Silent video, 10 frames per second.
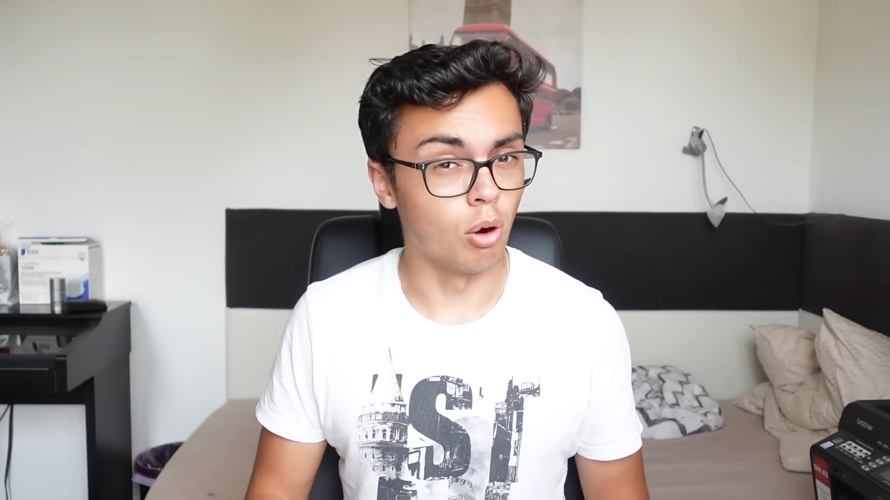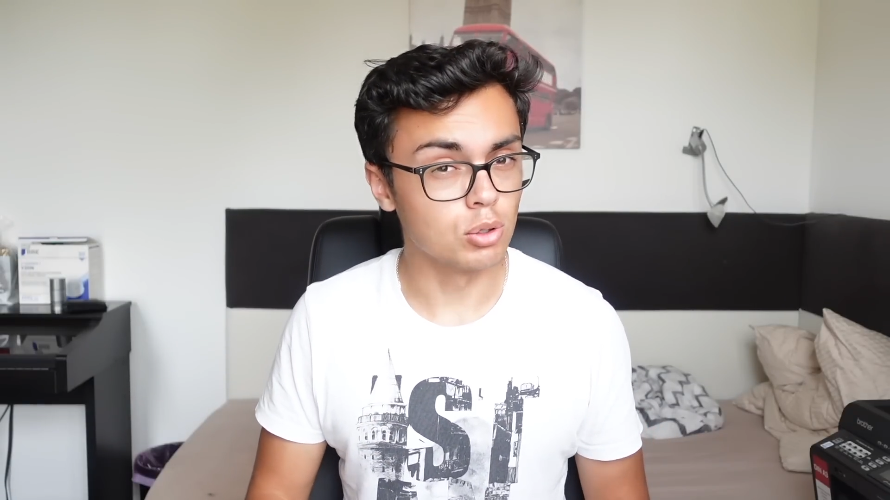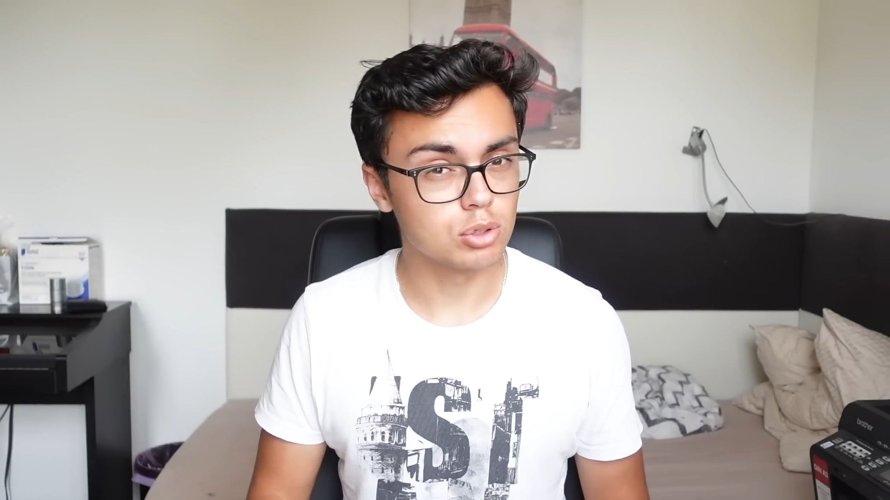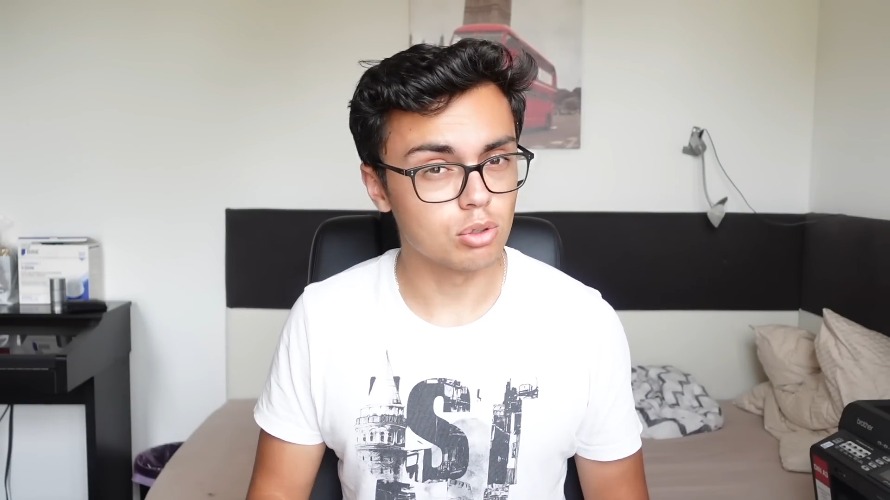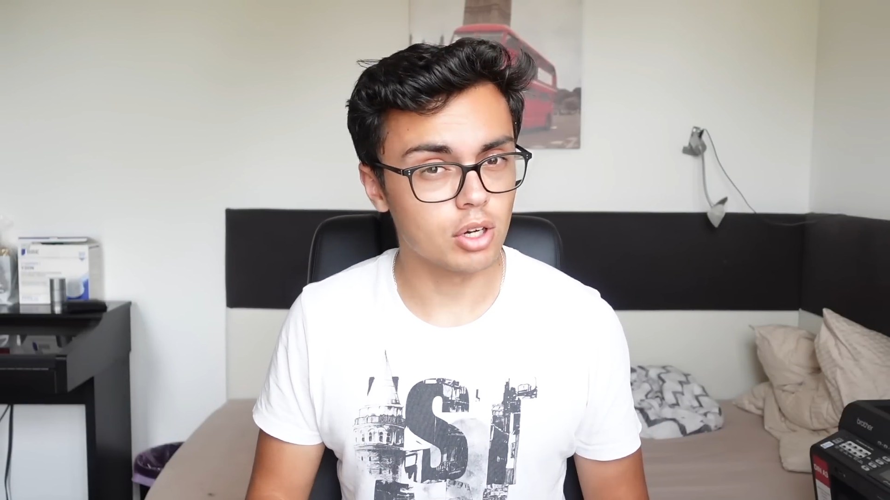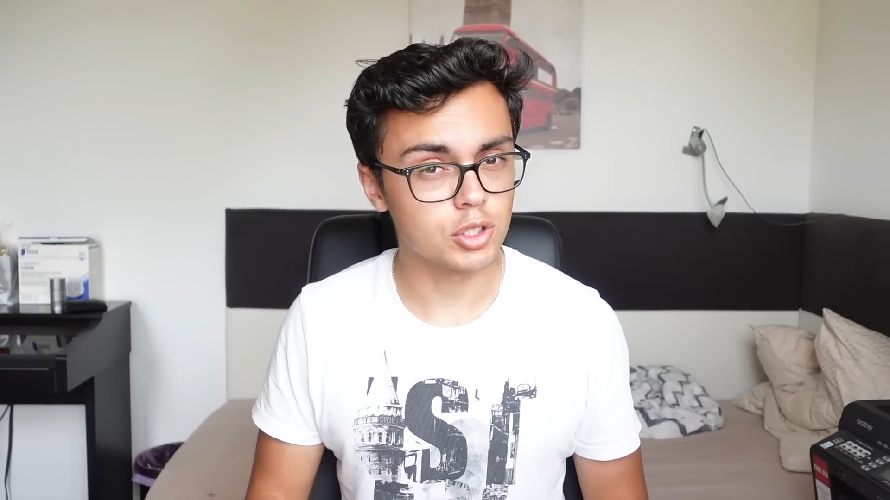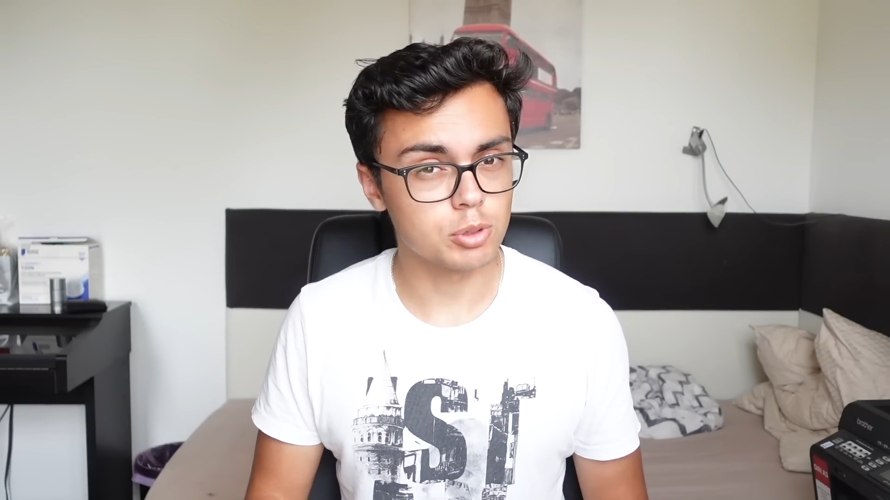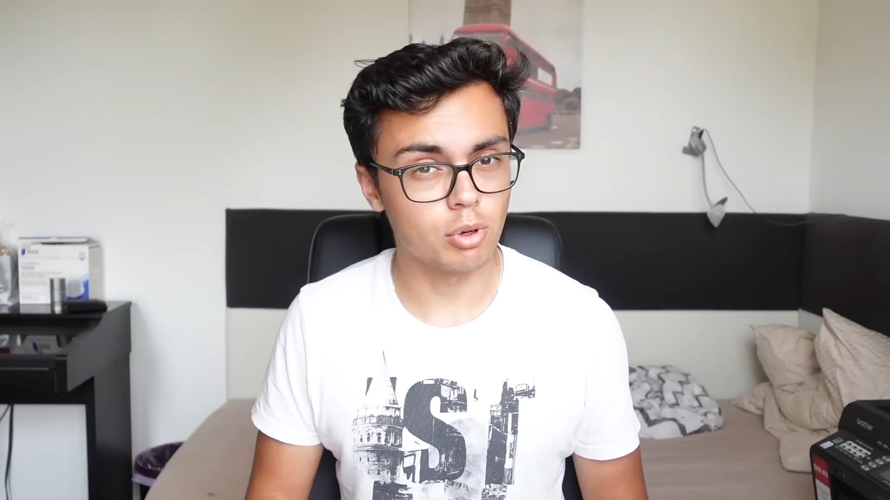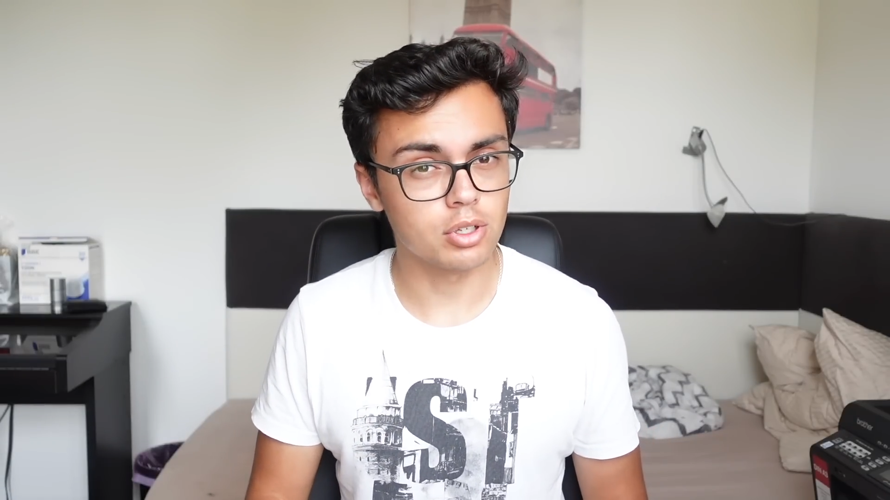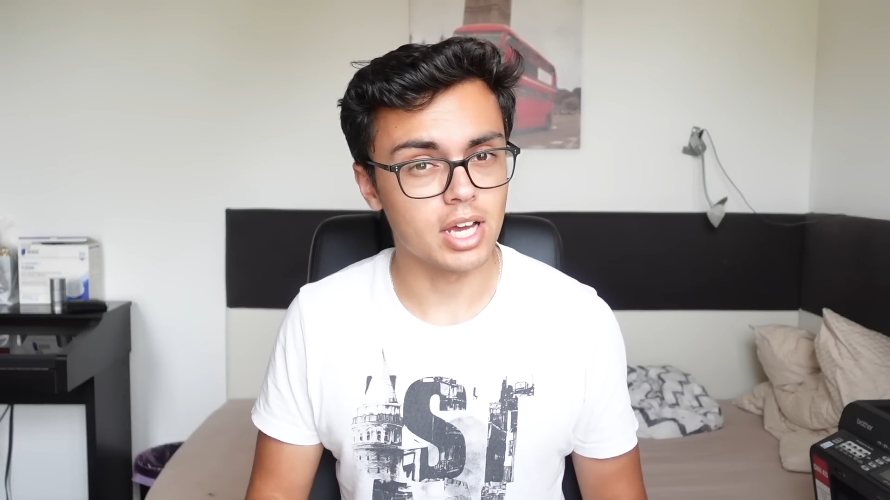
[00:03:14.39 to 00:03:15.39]
also got a
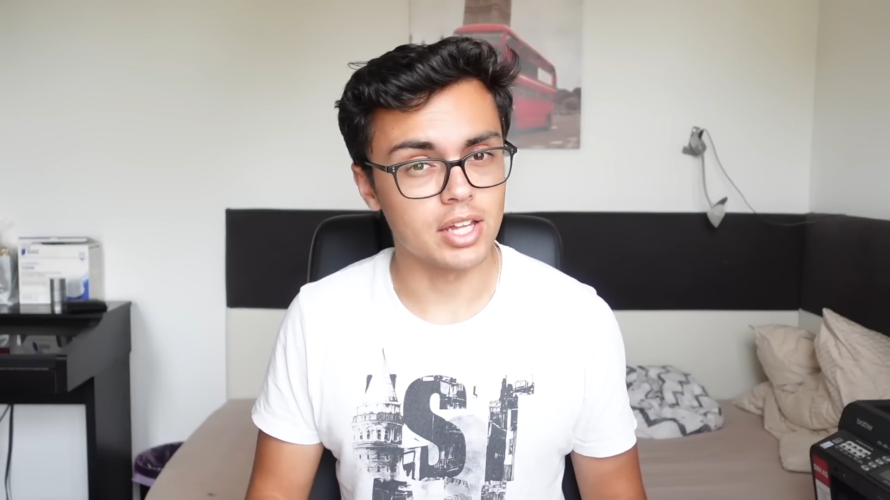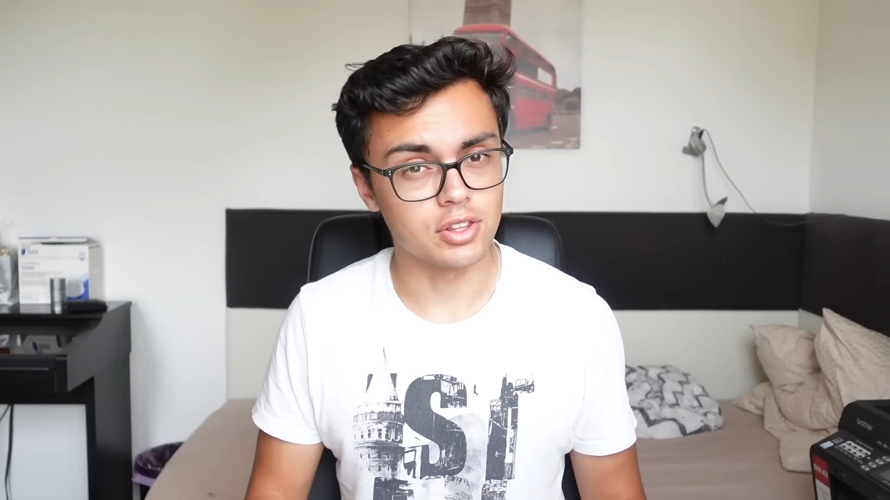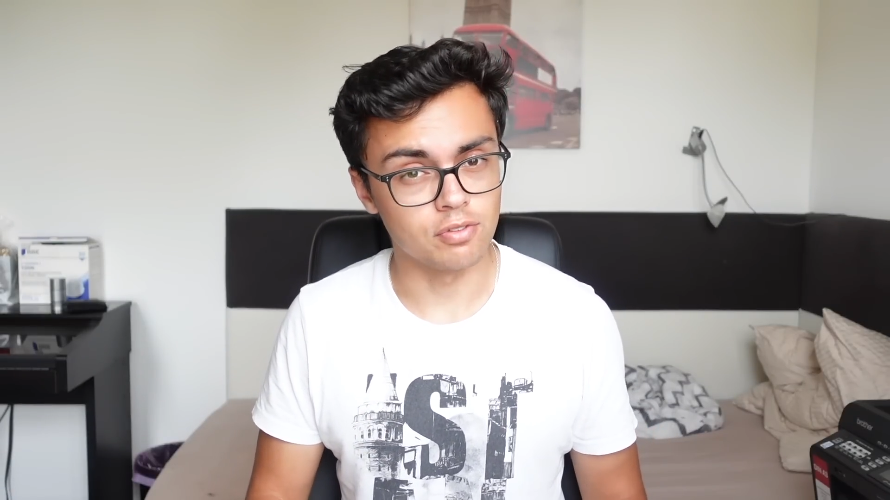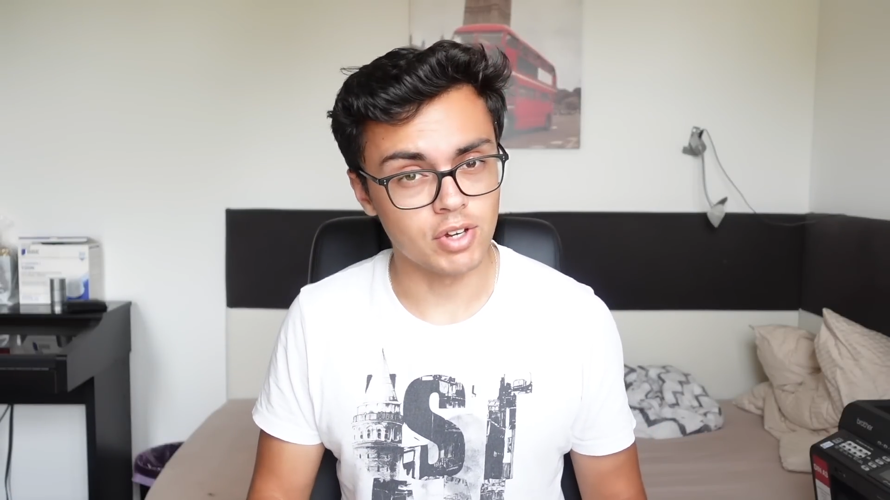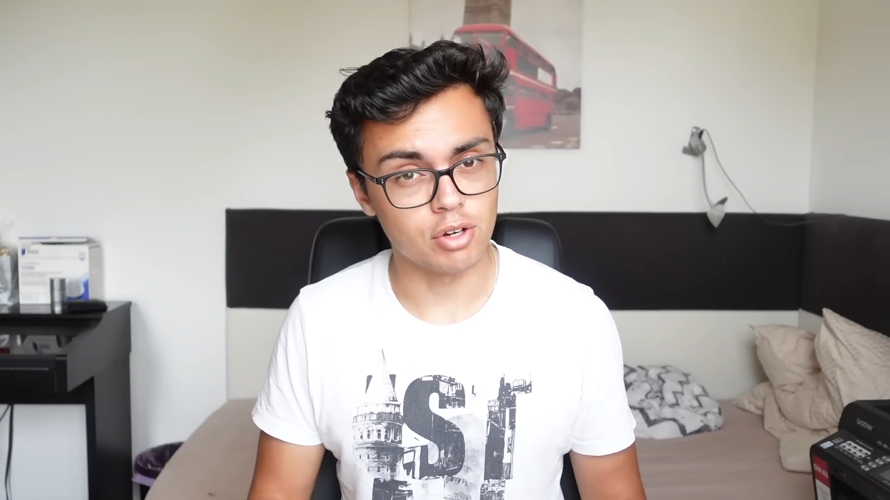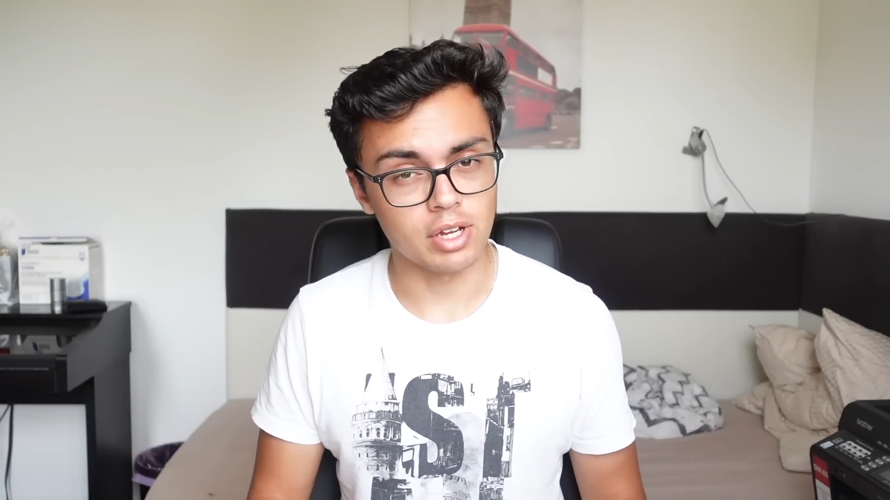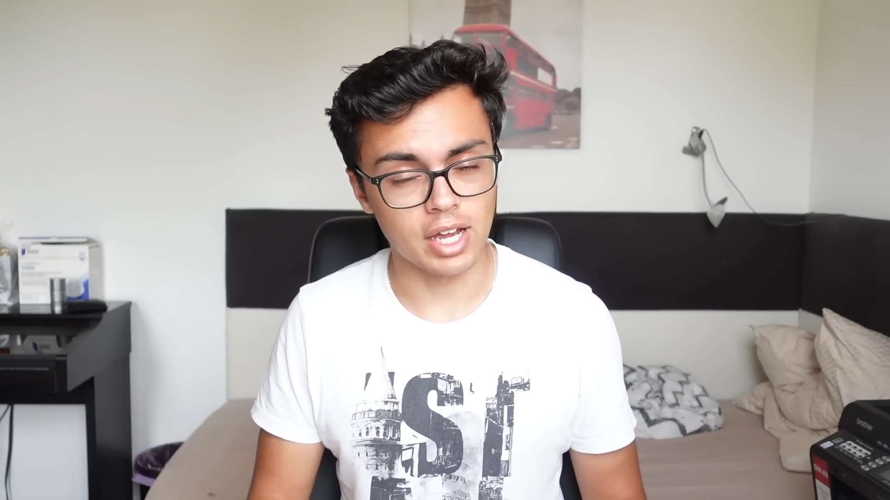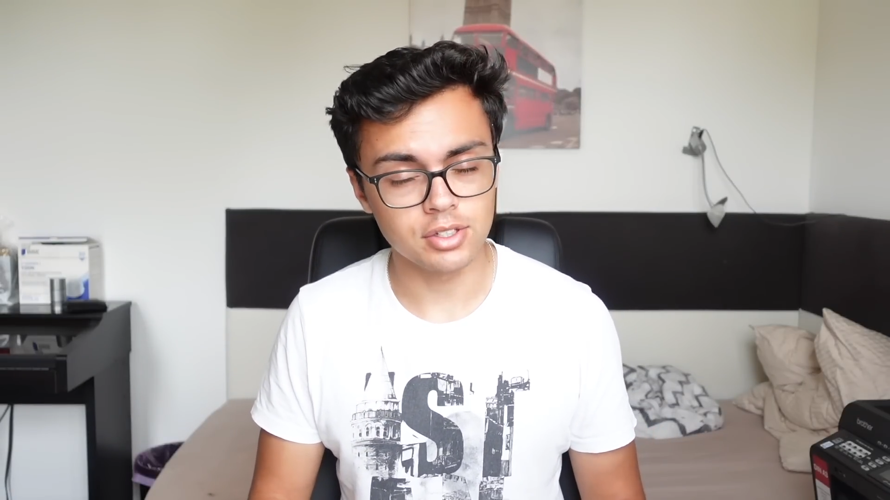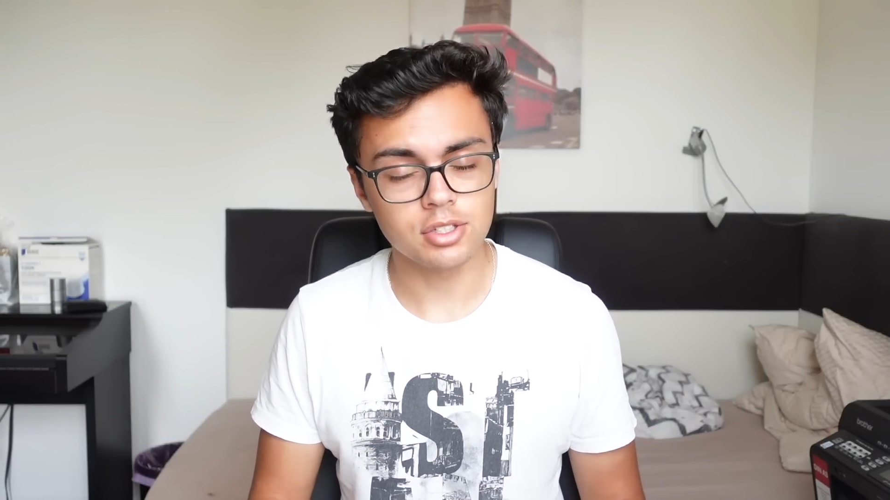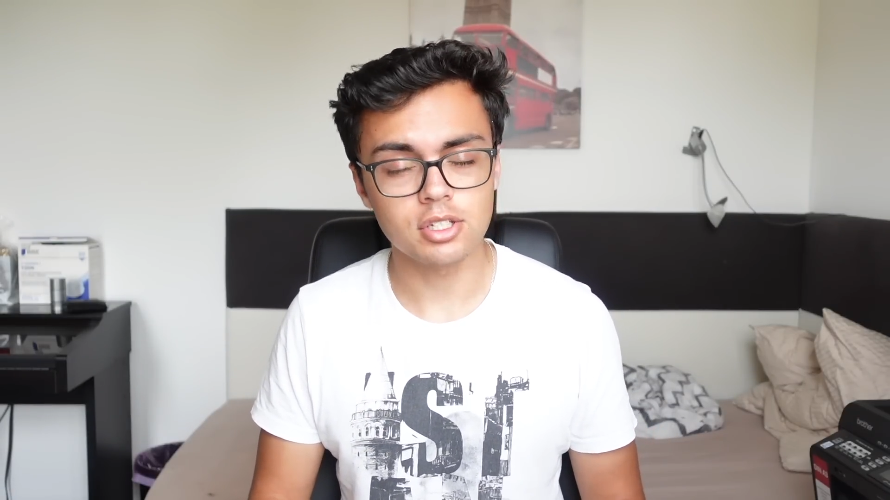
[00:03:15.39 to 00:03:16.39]
spot at the very end.